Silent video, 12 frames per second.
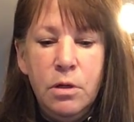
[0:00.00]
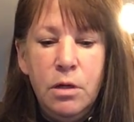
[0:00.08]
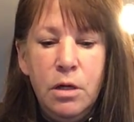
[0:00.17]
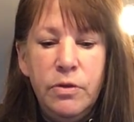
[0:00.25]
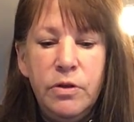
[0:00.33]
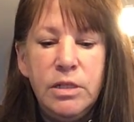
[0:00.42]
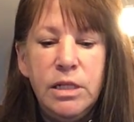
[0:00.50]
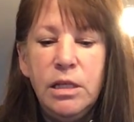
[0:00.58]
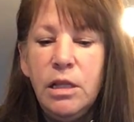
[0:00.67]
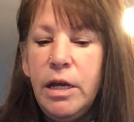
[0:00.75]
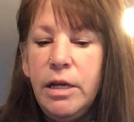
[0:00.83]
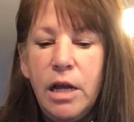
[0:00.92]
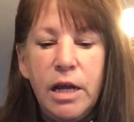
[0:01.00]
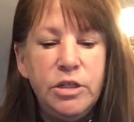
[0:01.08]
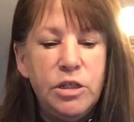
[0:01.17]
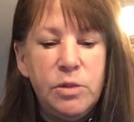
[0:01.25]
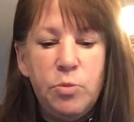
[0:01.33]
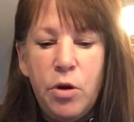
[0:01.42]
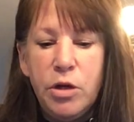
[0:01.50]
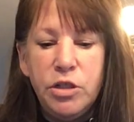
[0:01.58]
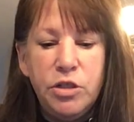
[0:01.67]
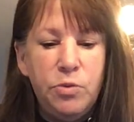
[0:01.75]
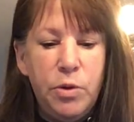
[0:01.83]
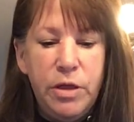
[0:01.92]
And the tea light I just
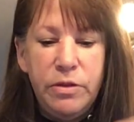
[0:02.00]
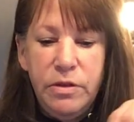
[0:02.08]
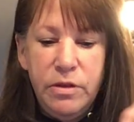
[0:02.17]
brushed with